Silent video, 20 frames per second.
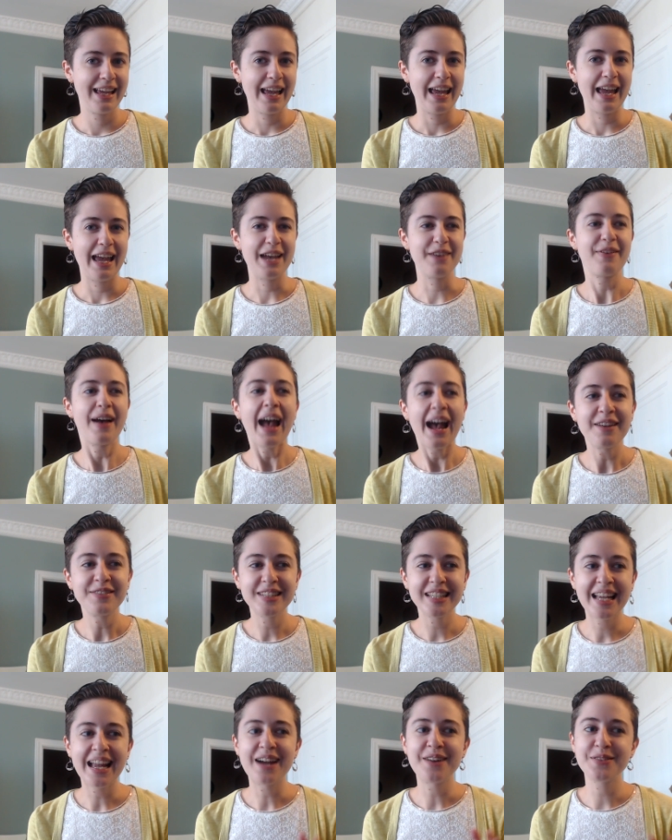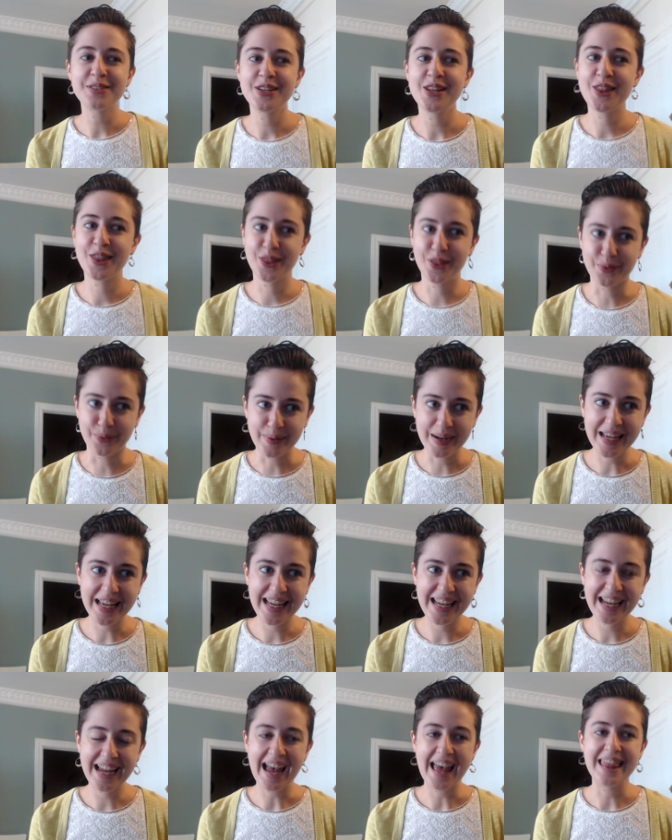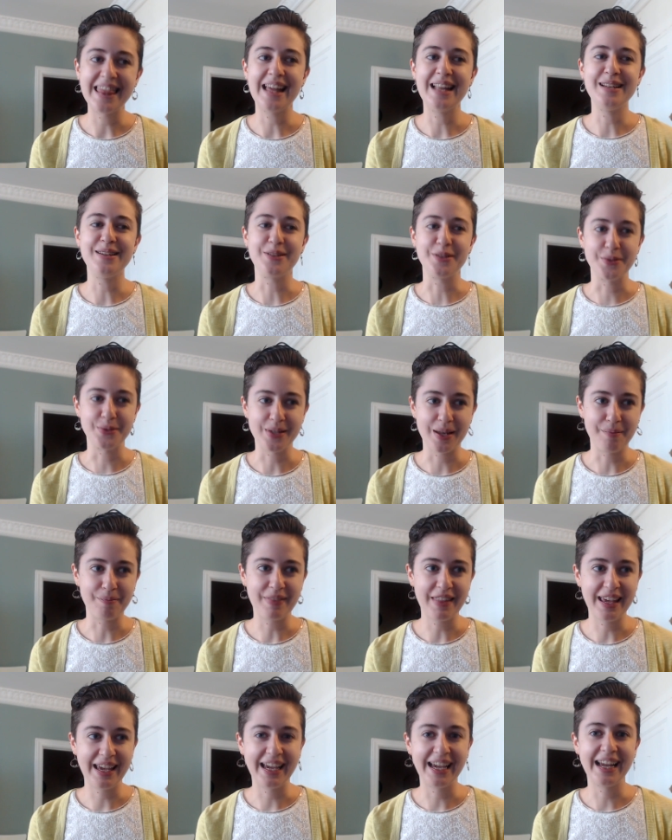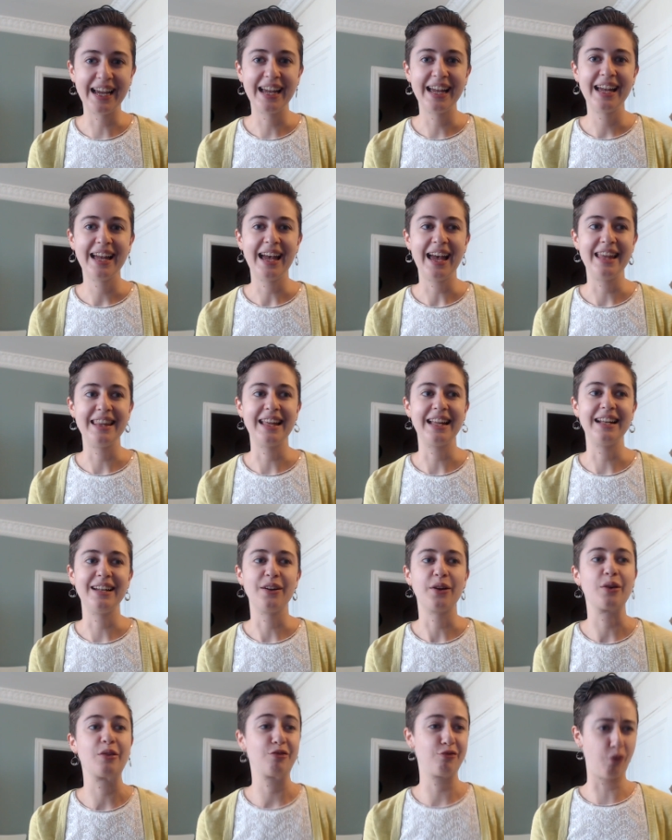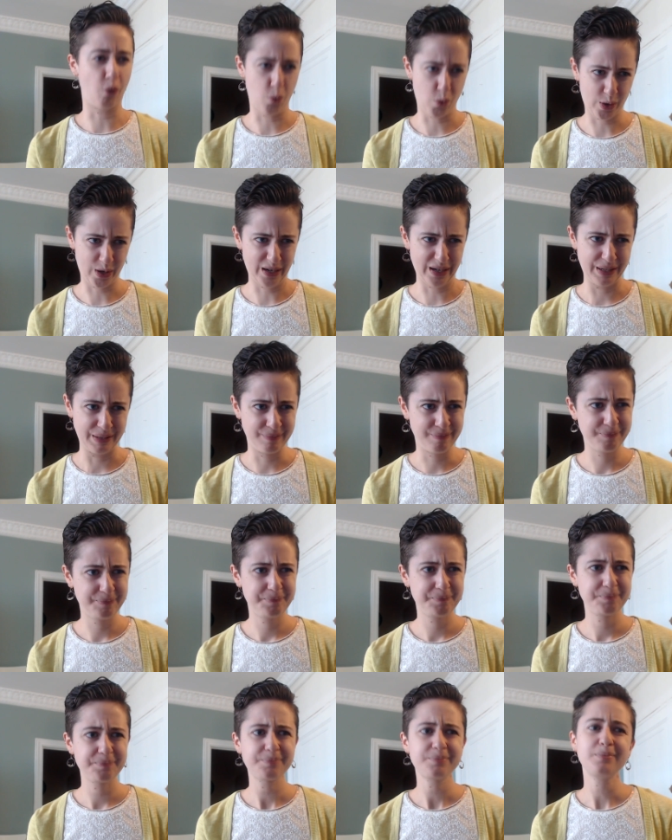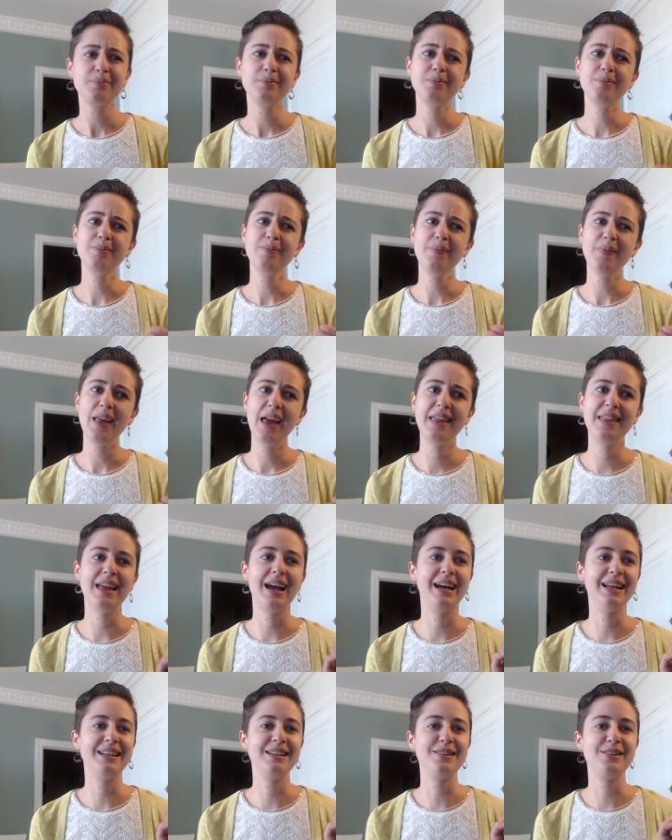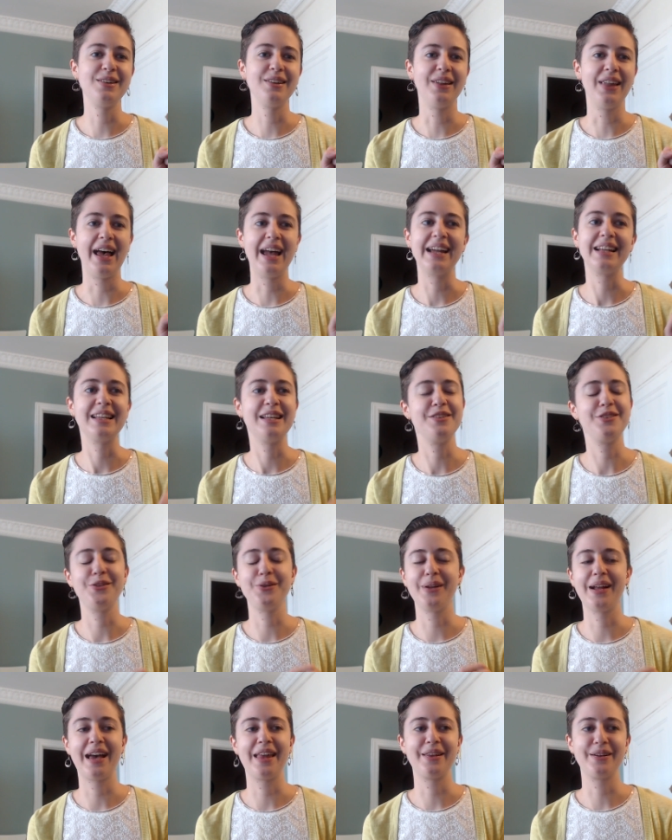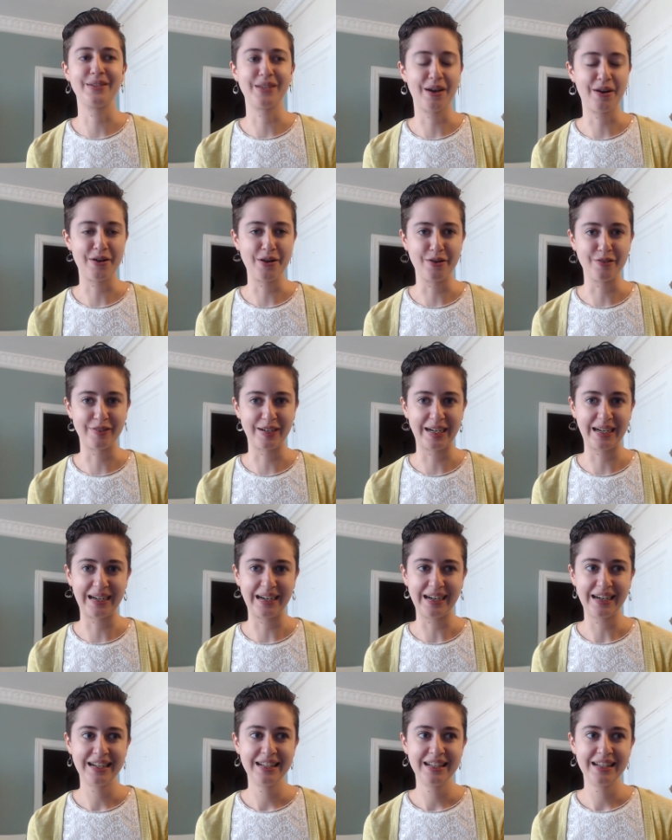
if I have to count to three and then do something and then, or four, and then like knit two together, yarn over,